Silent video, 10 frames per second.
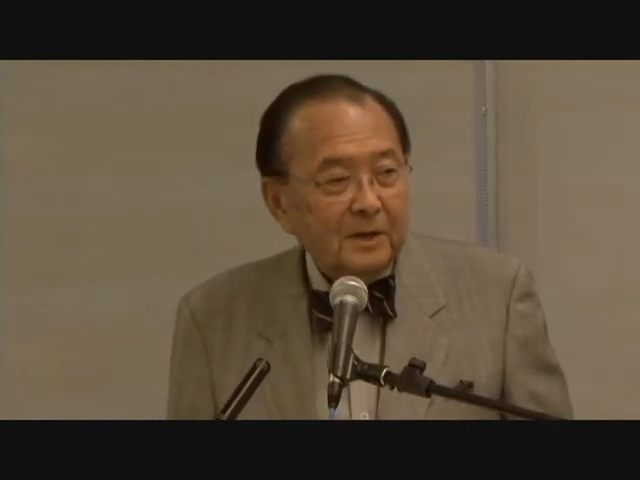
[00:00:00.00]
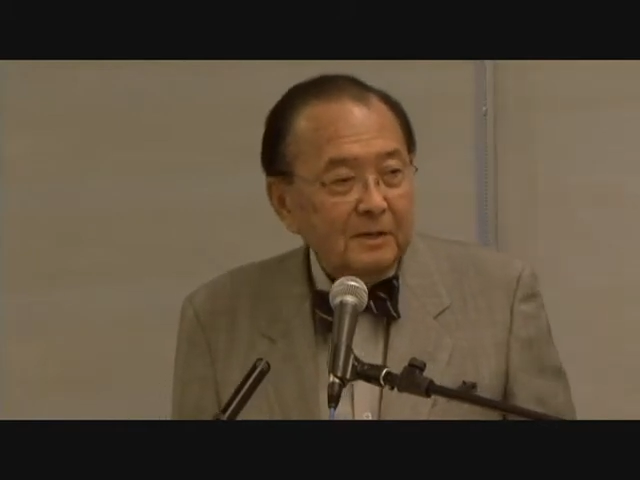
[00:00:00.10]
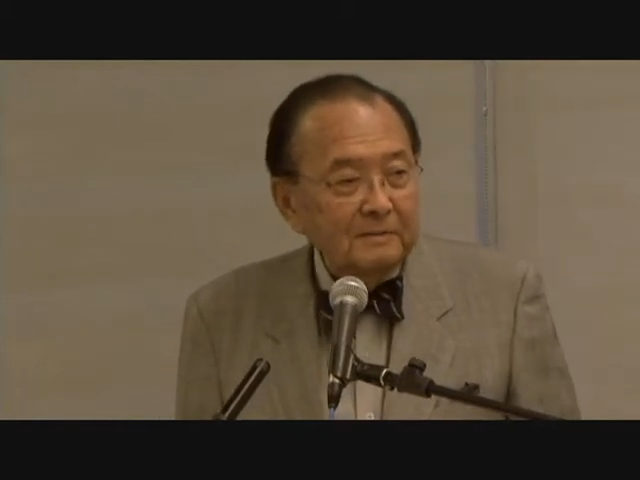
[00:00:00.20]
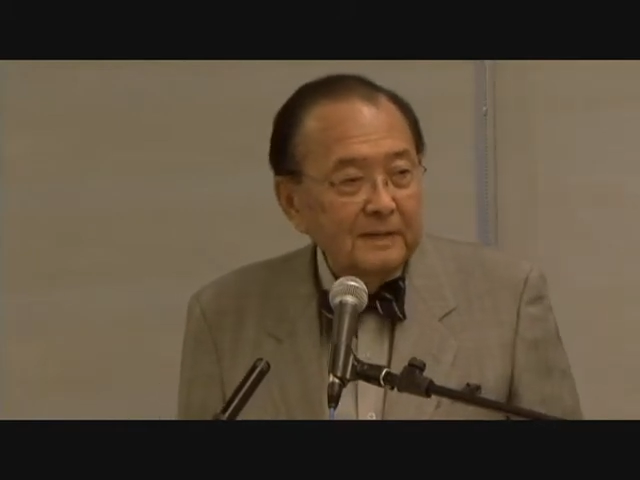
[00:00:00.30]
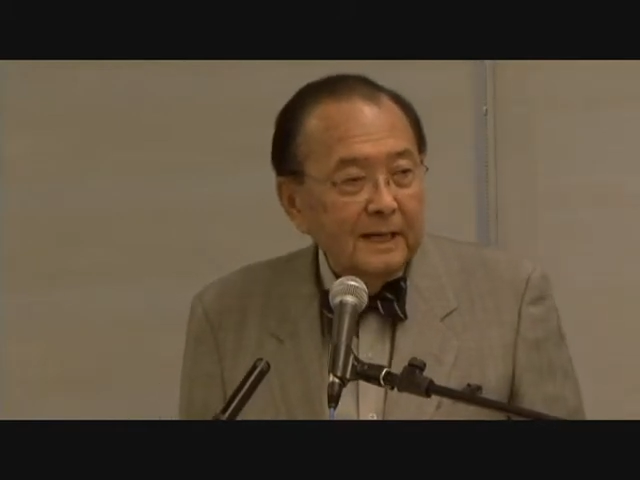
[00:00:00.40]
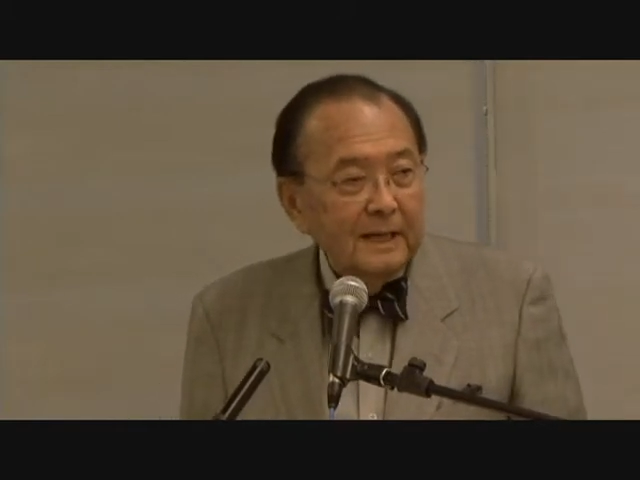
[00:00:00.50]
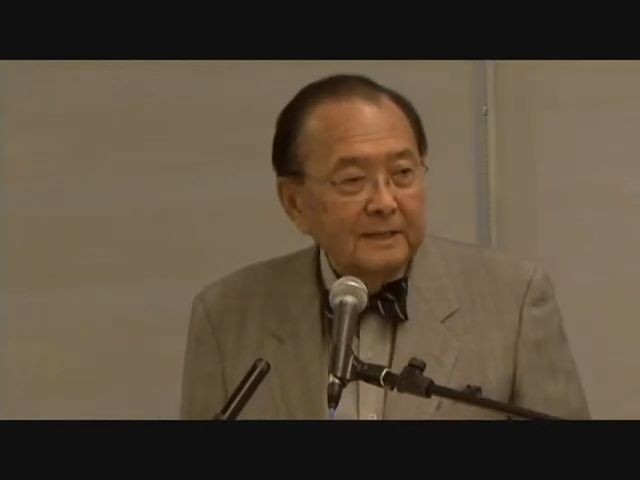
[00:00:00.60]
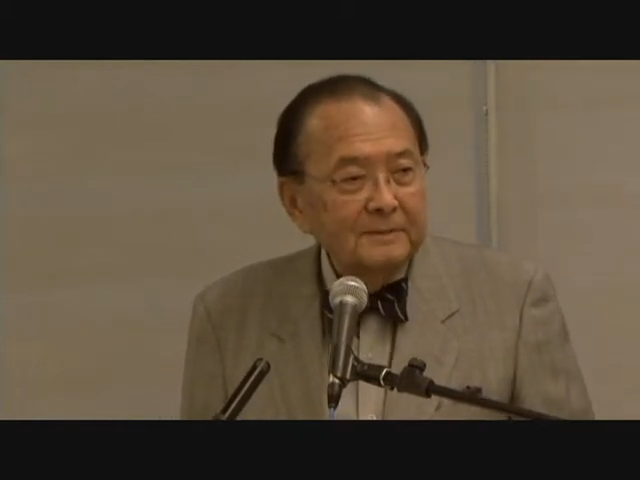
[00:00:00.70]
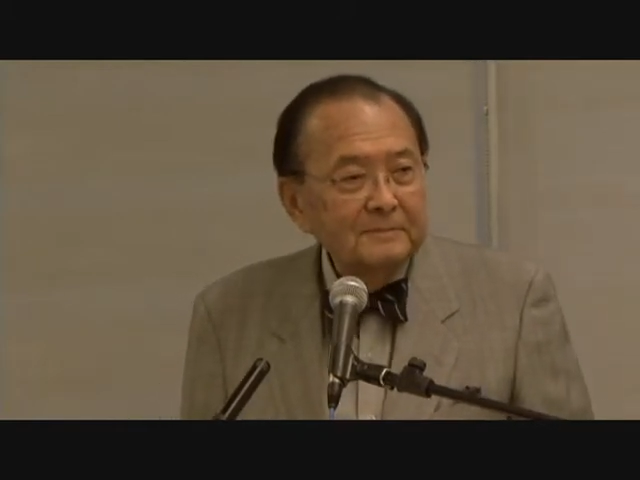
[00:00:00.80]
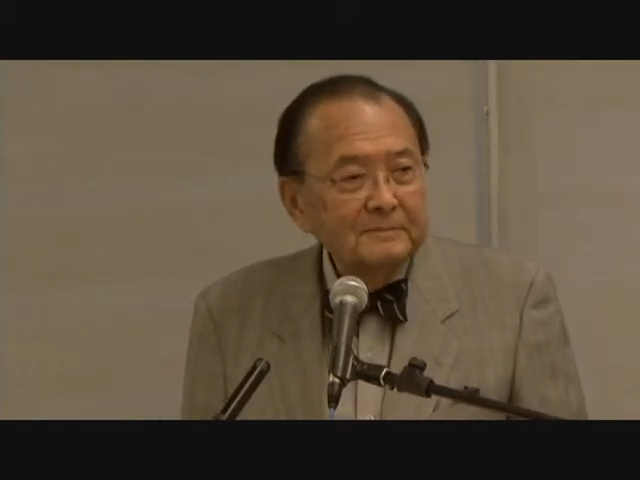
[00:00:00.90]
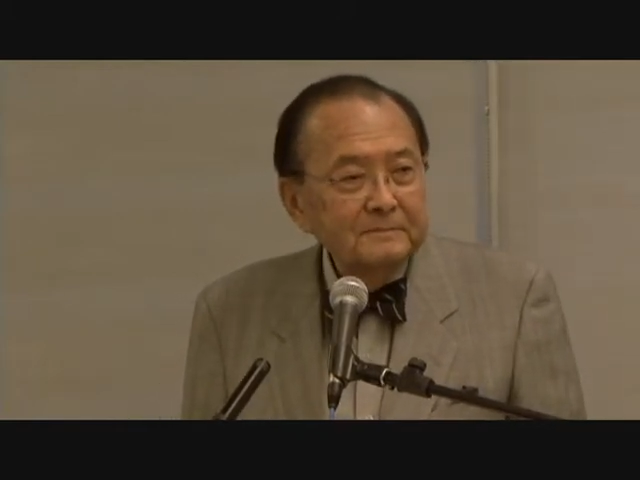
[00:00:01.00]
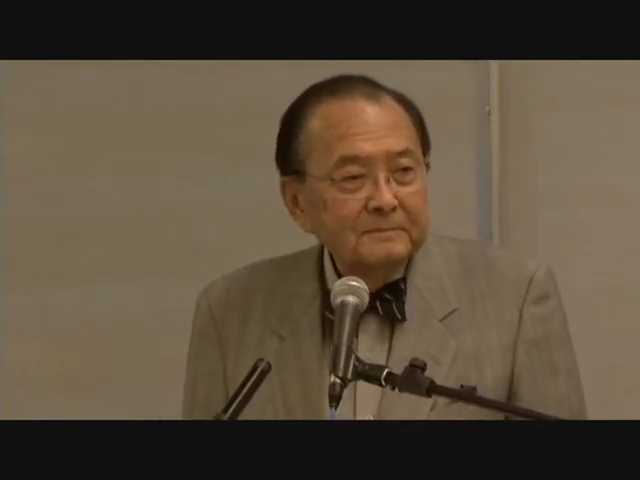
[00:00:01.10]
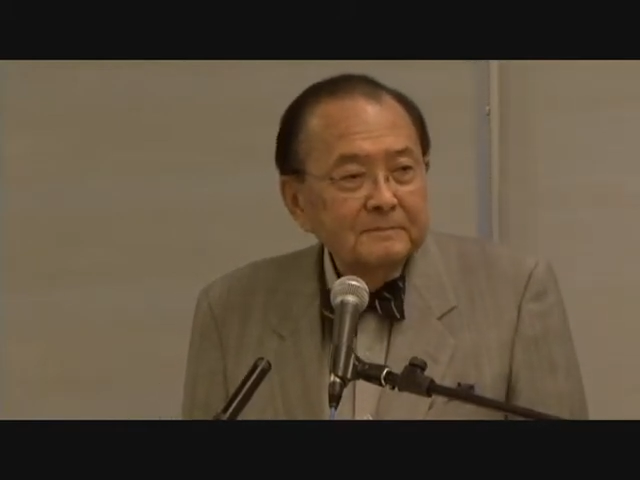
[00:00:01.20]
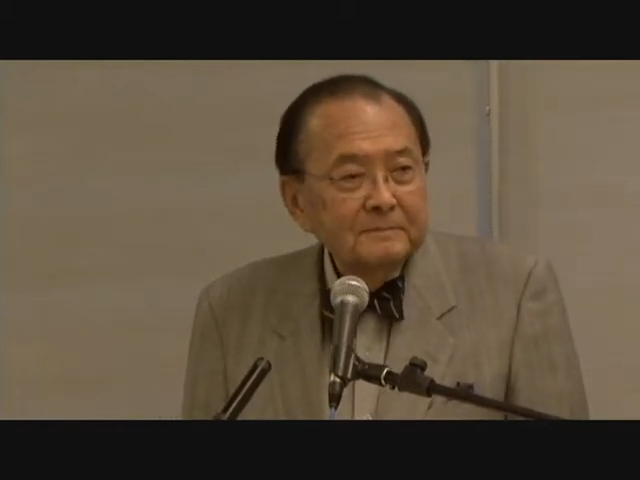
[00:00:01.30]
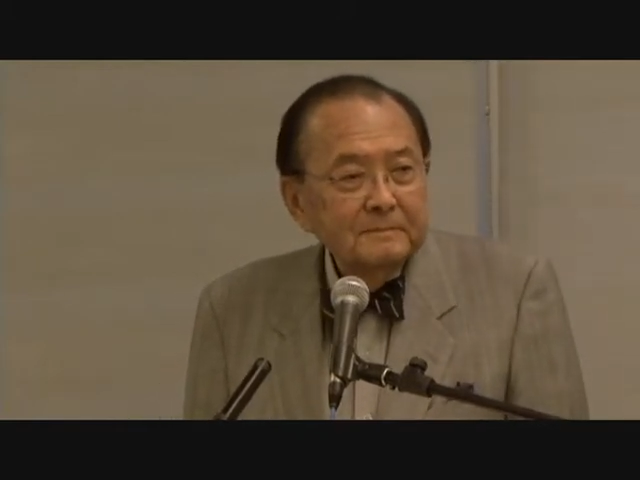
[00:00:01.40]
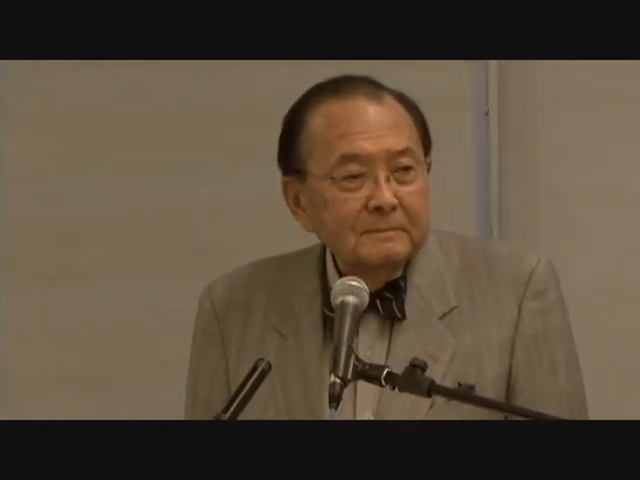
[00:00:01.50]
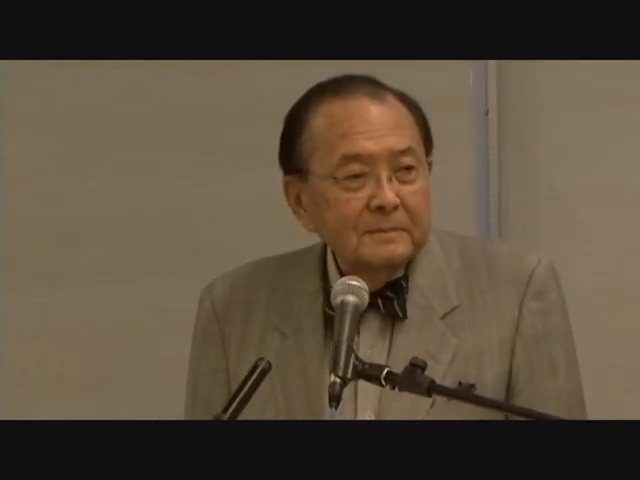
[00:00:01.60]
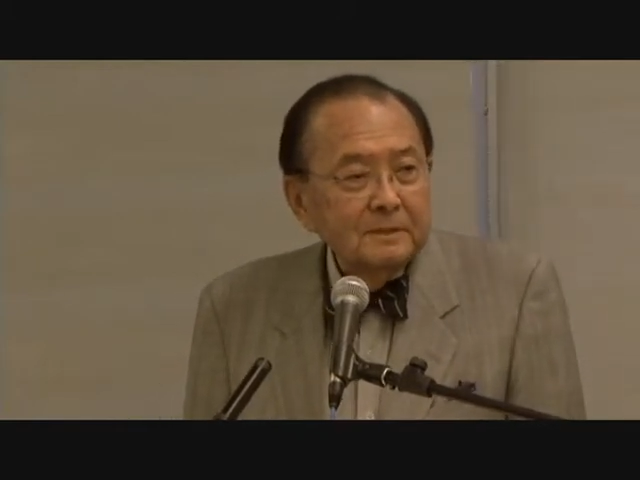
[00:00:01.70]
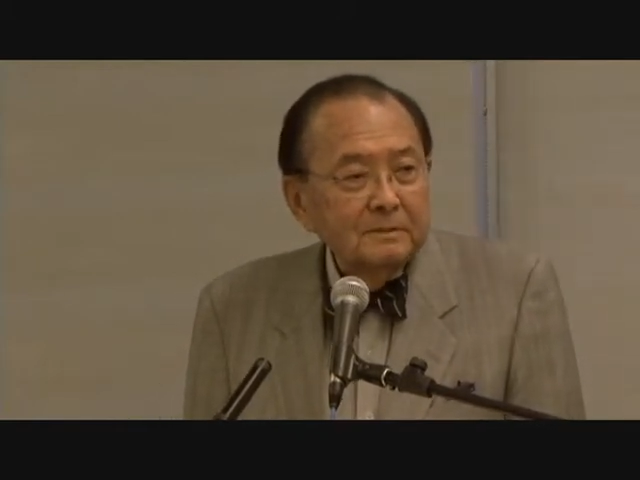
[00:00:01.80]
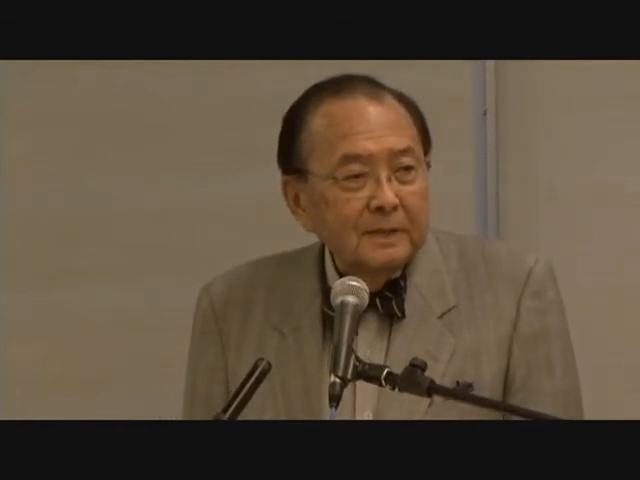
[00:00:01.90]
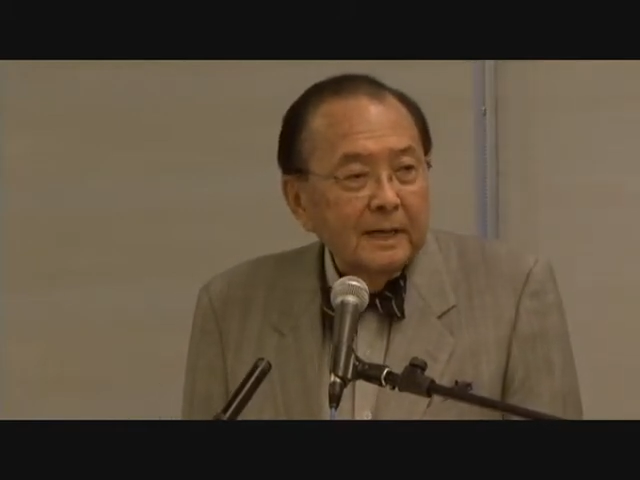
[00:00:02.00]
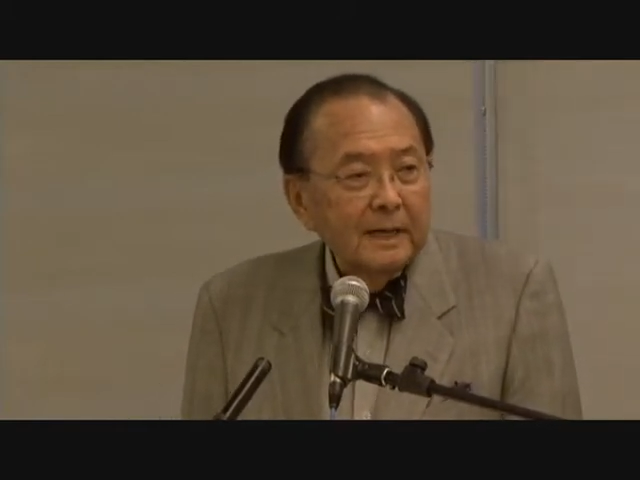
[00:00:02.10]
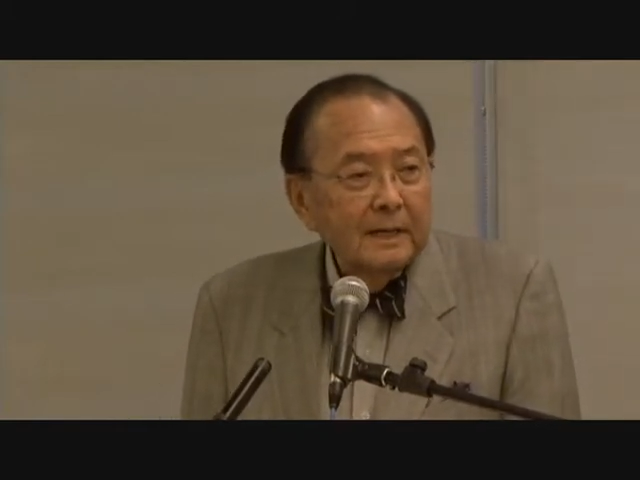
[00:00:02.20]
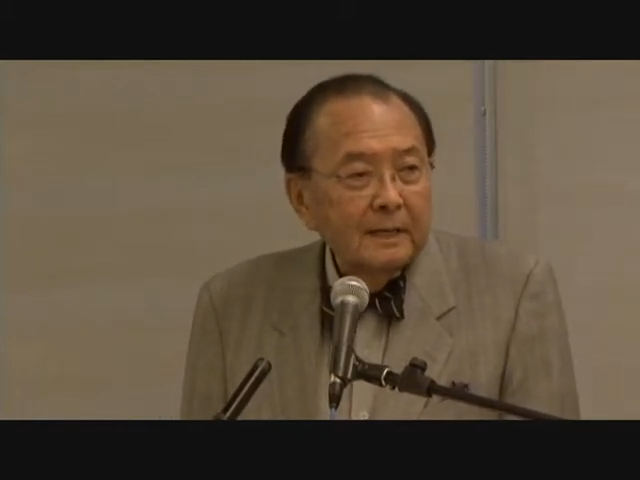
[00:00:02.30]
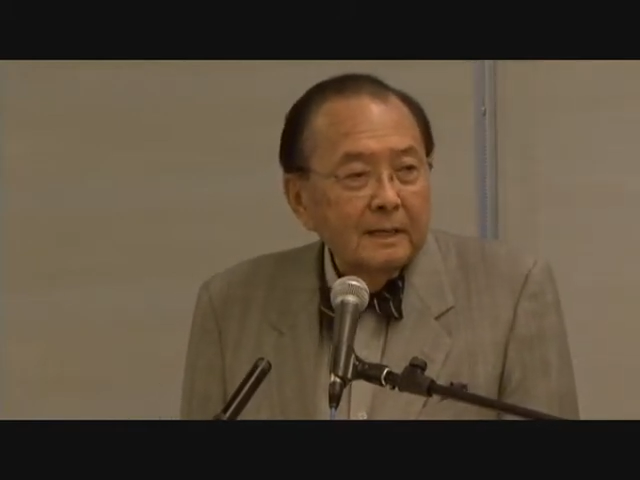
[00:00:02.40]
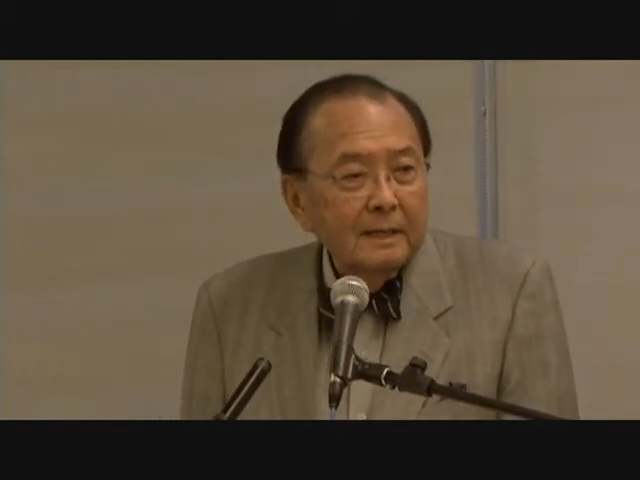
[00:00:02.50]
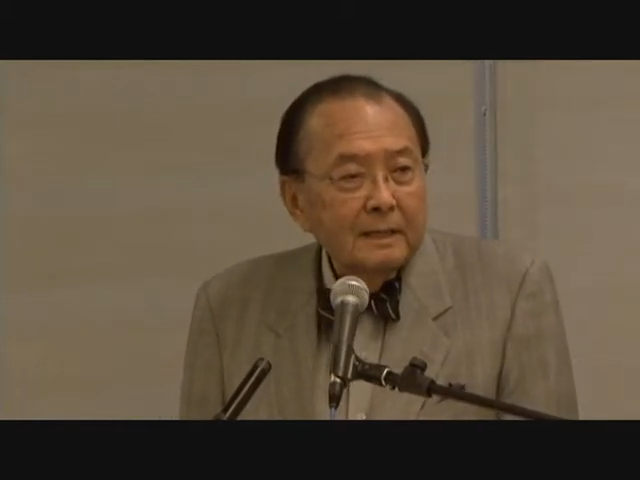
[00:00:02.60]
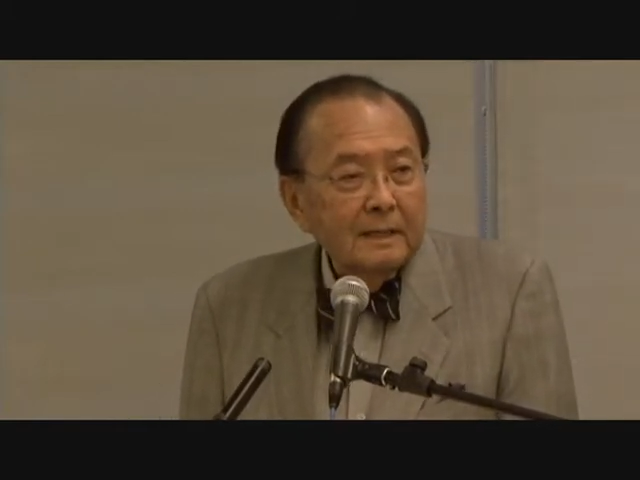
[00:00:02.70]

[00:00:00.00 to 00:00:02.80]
all of that. But today,